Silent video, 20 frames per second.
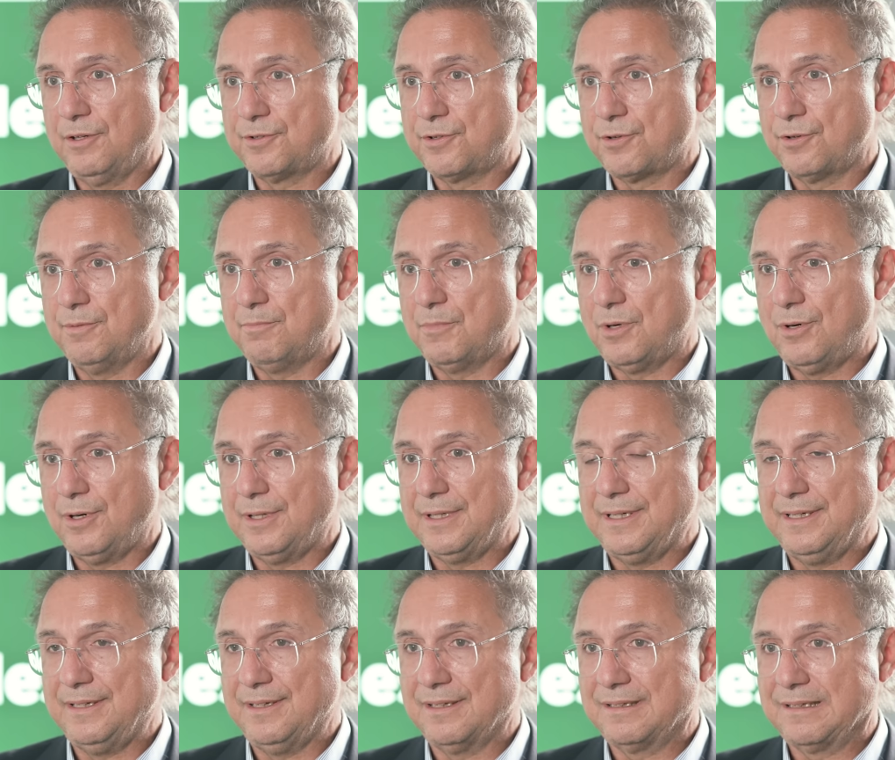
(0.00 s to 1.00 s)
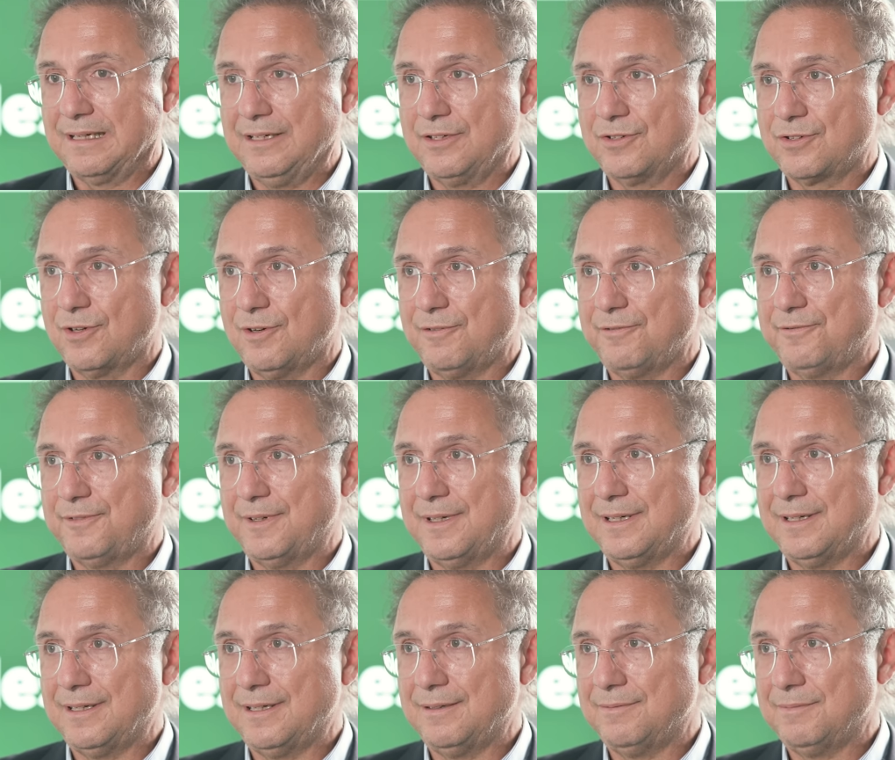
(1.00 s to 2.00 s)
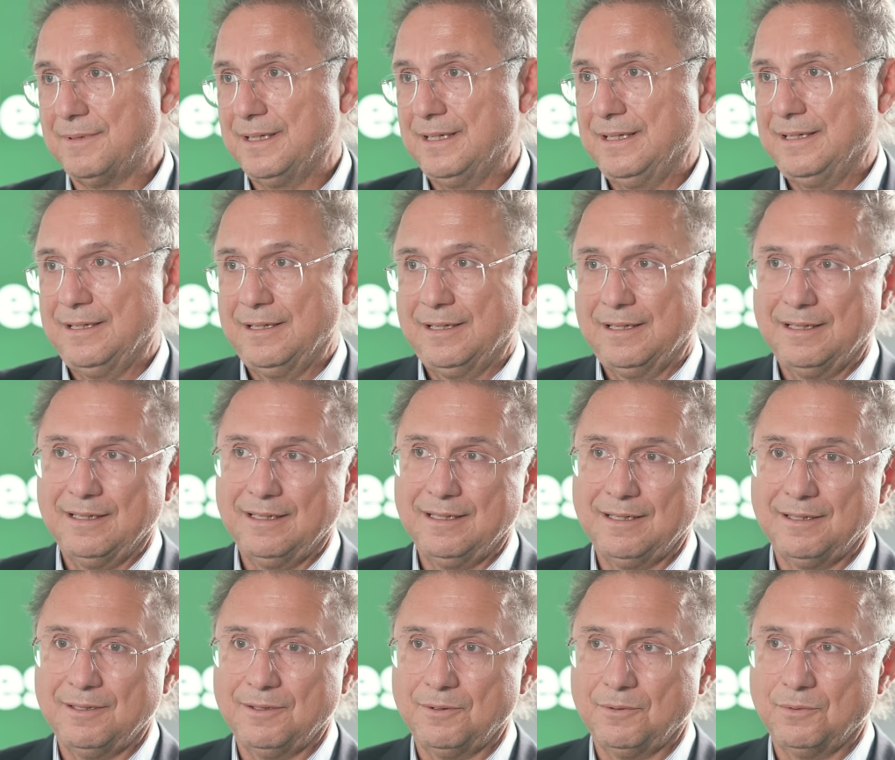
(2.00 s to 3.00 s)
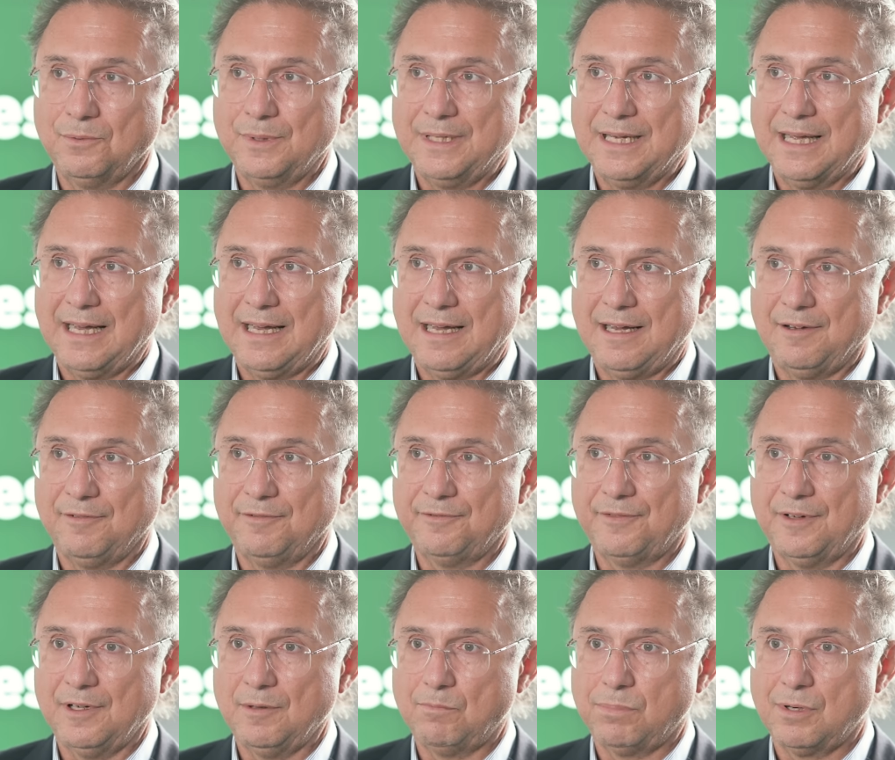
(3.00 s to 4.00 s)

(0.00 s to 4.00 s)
turmoil in the sense of we have